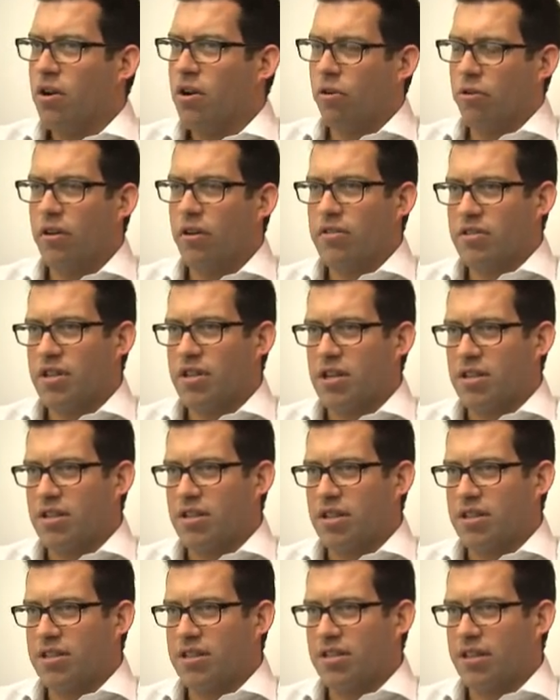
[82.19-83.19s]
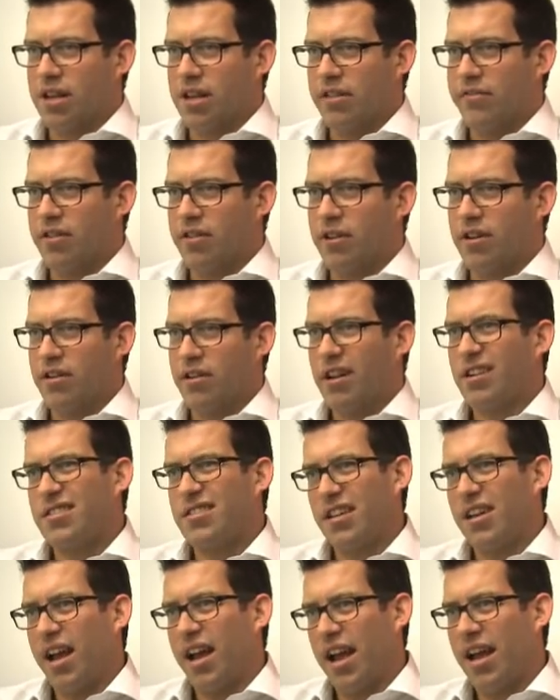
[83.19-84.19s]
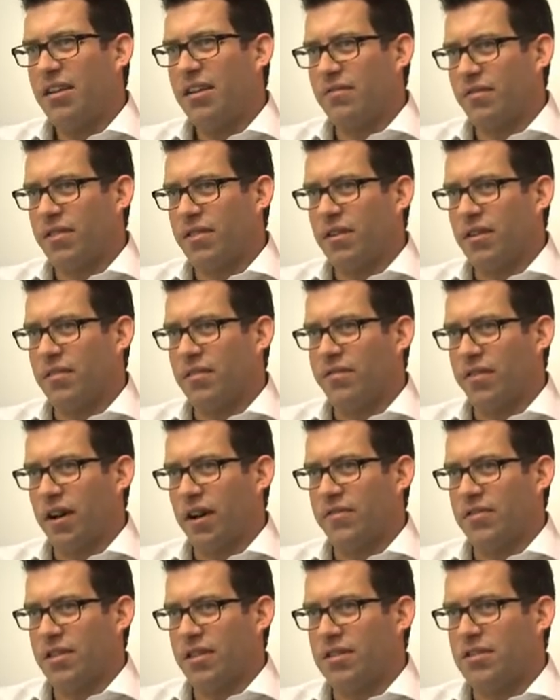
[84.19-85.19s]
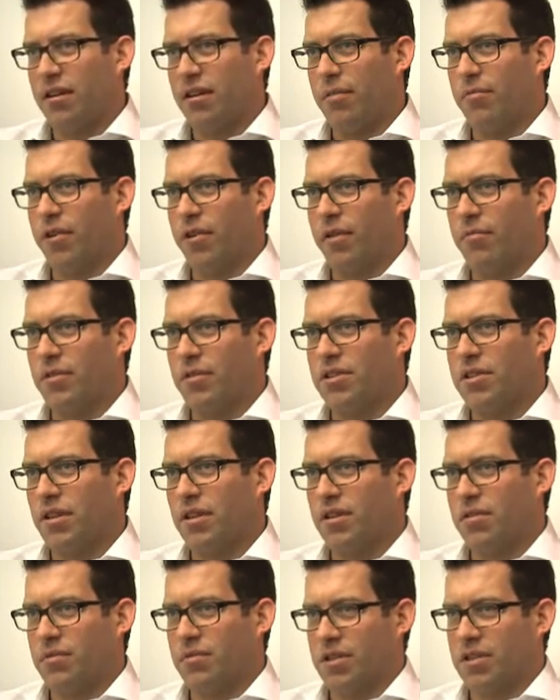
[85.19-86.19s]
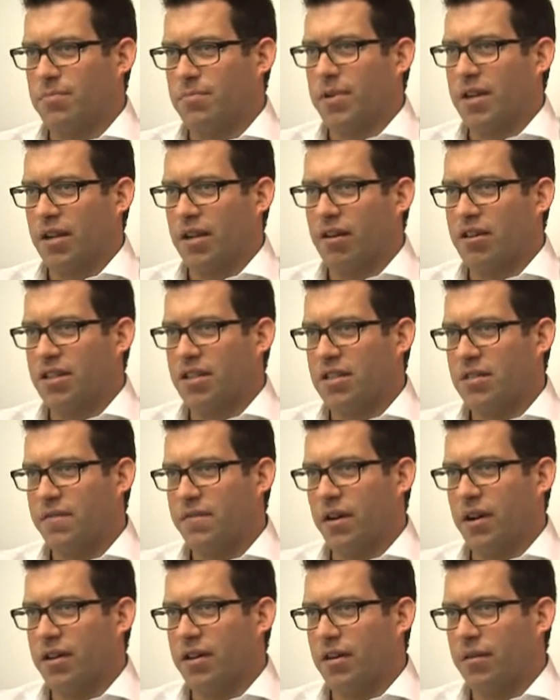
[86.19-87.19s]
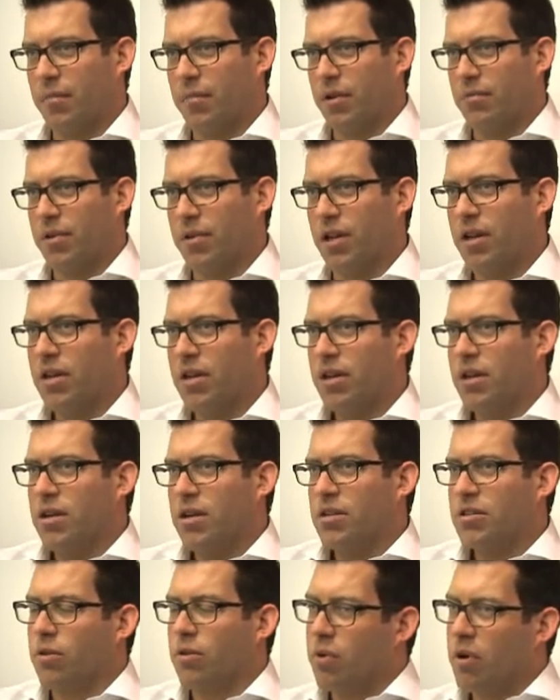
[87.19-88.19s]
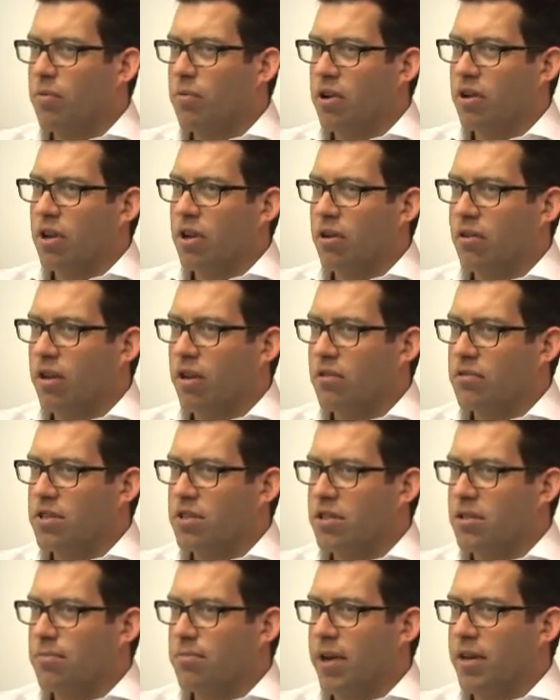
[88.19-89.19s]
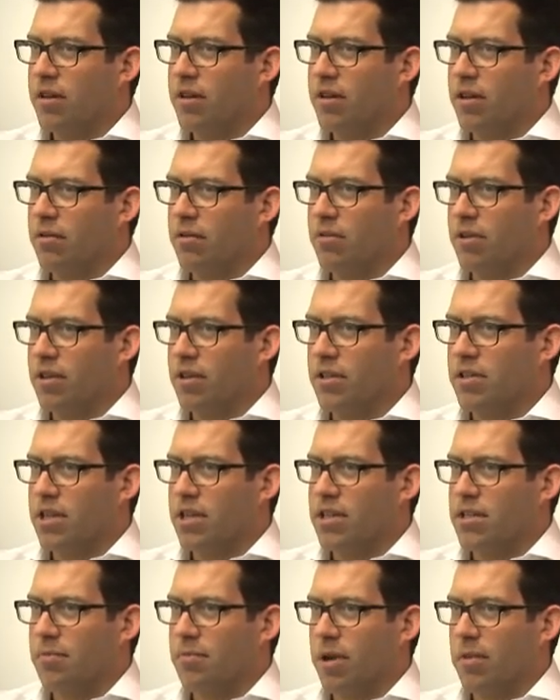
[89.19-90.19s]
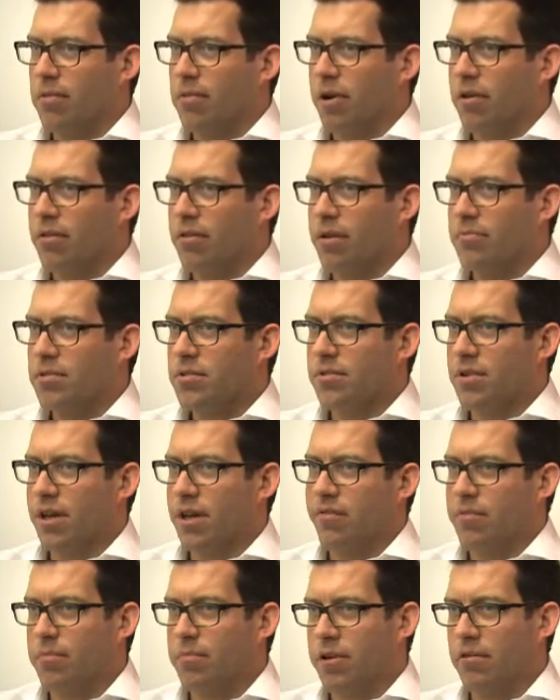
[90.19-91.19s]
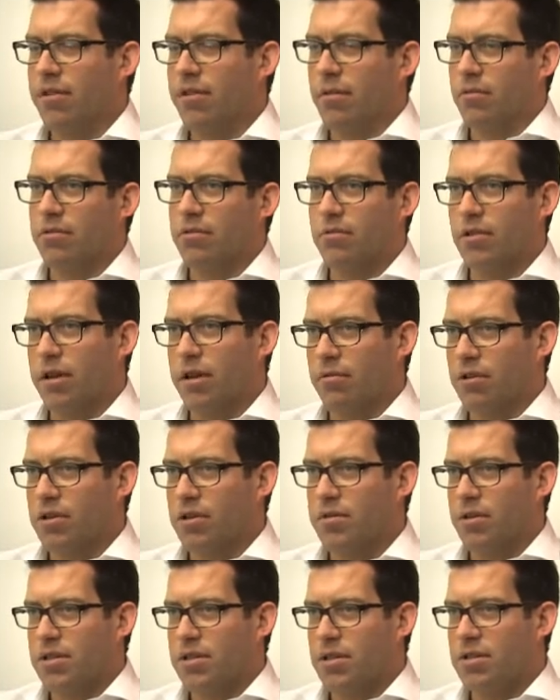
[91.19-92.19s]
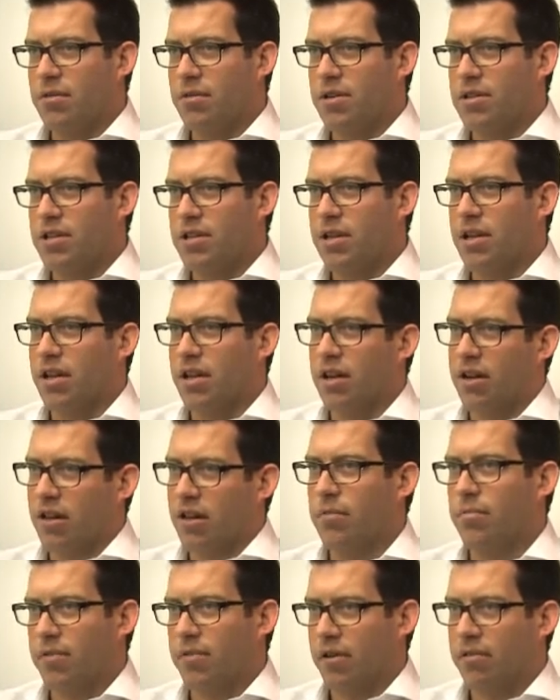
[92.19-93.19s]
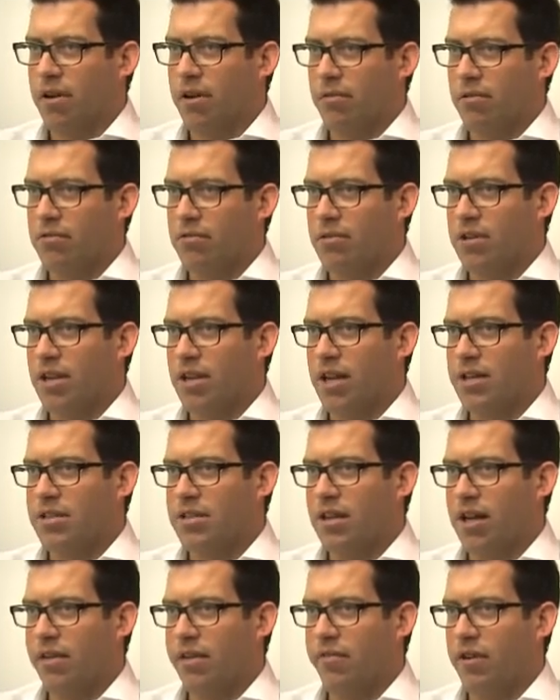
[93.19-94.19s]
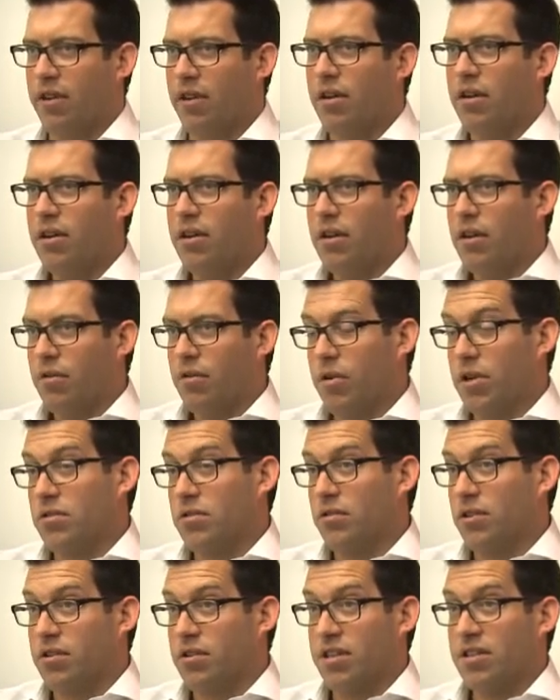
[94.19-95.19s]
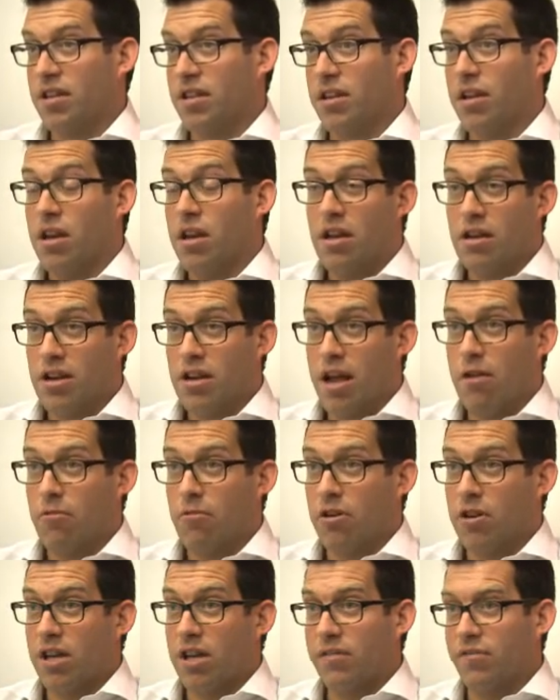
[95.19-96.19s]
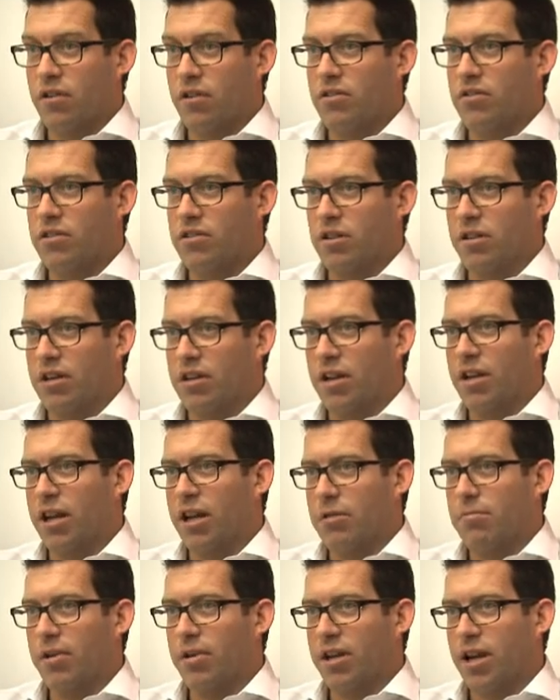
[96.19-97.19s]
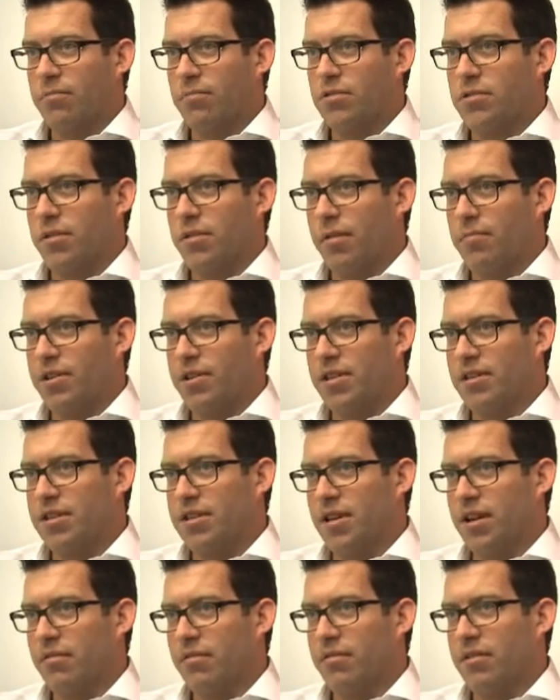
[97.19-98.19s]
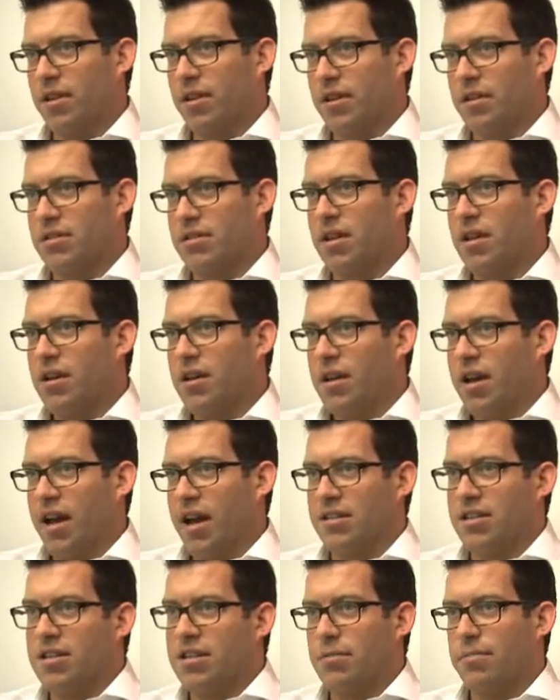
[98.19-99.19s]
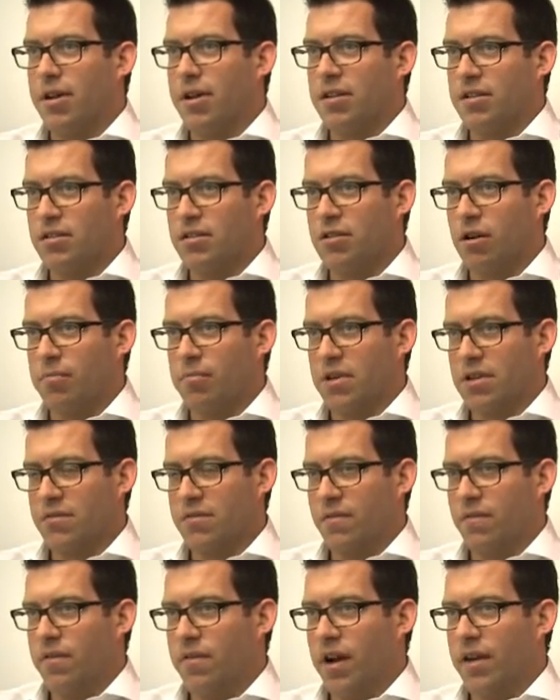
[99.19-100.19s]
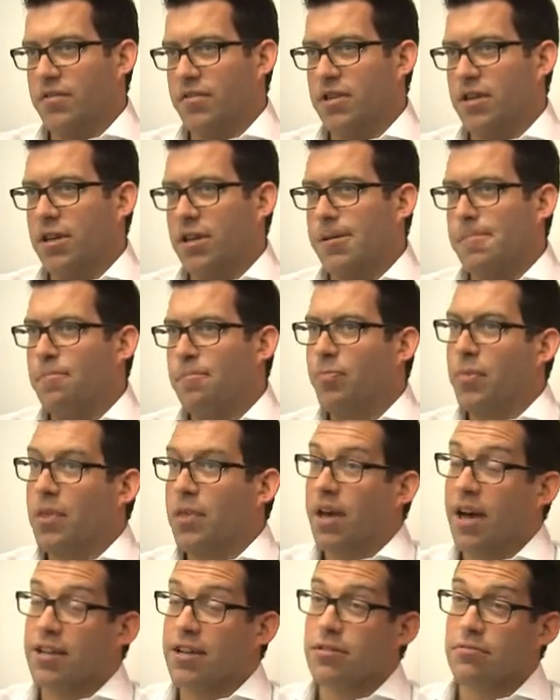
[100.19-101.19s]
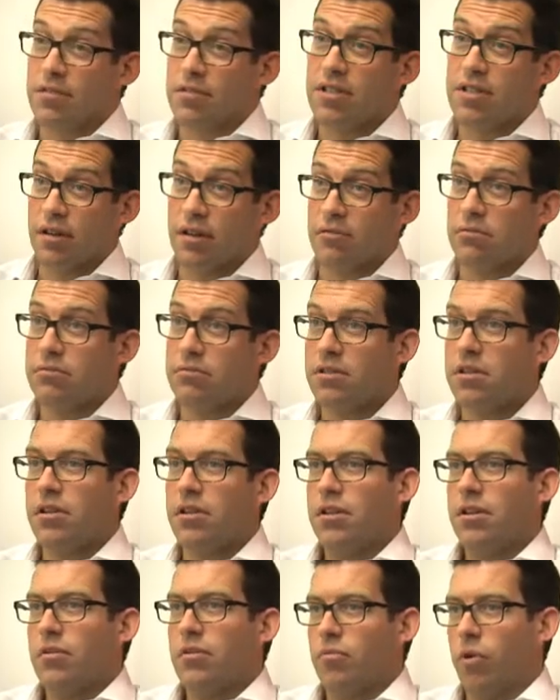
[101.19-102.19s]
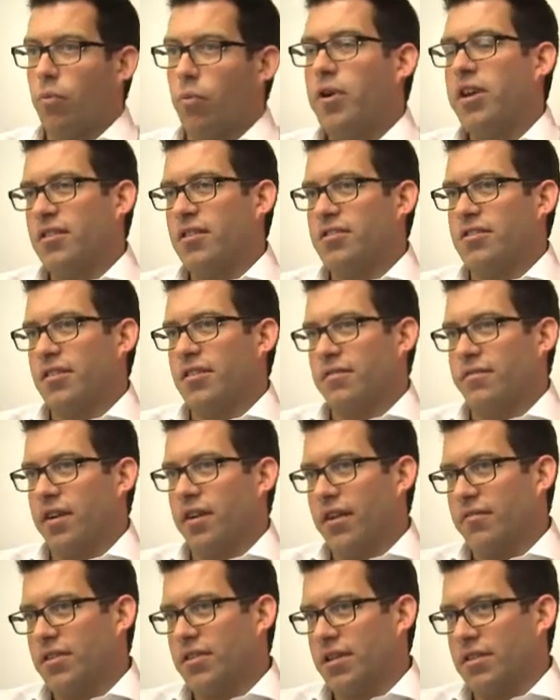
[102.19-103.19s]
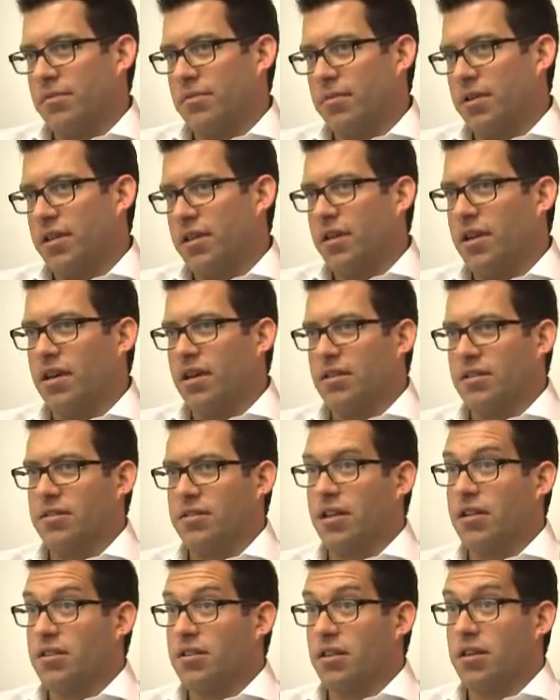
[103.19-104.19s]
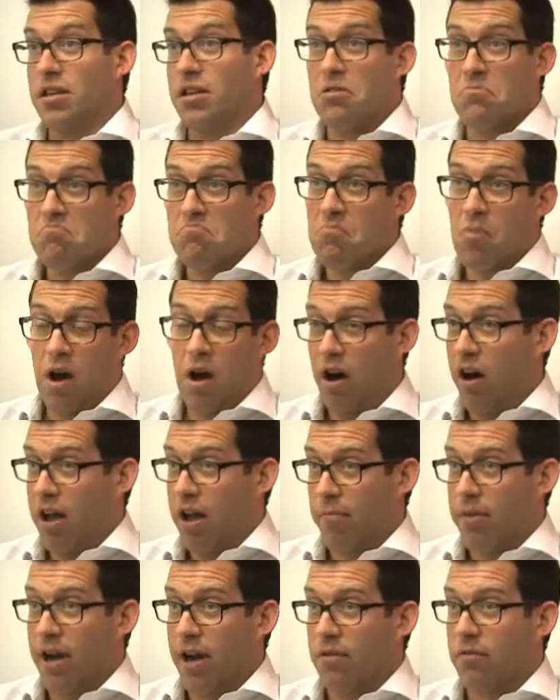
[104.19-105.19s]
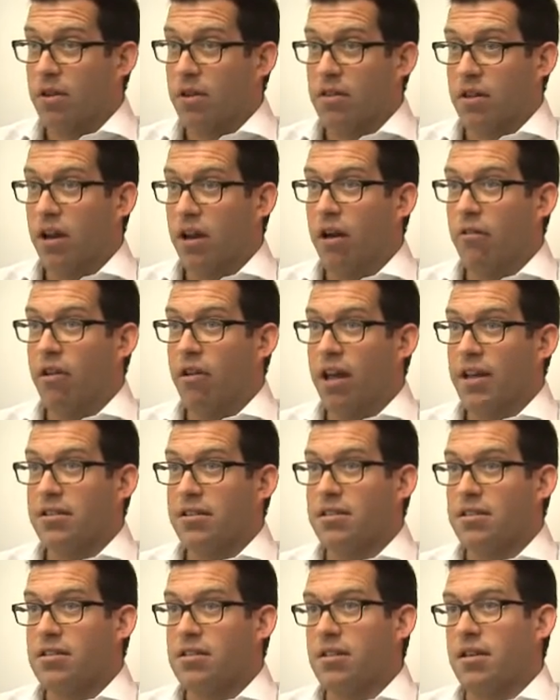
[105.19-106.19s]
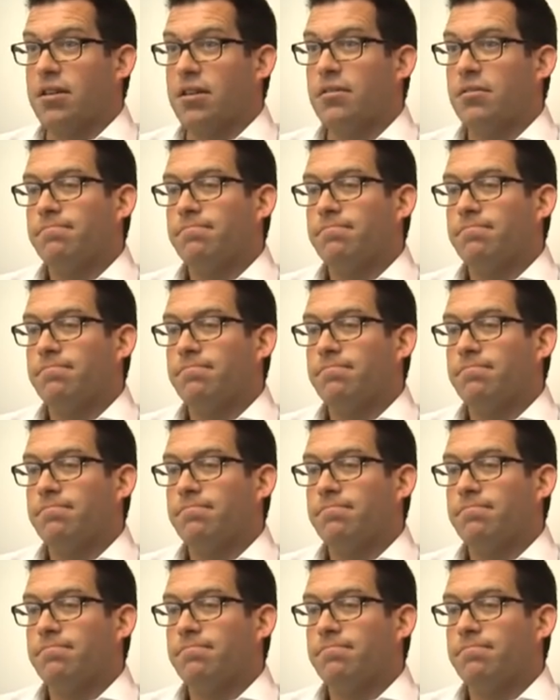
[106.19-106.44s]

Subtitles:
All those things need to deliver actually ahead of the 5G timeline, which is being identified at the moment. So we're working on those independently within GSMA programs. We have a program called Network 2020 and another program called Connected Living, which are addressing network evolution and enabling M2M and Internet of Things as independent topics from 5G. As a result, what we consider 5G to be is essentially higher bandwidth and lower latency.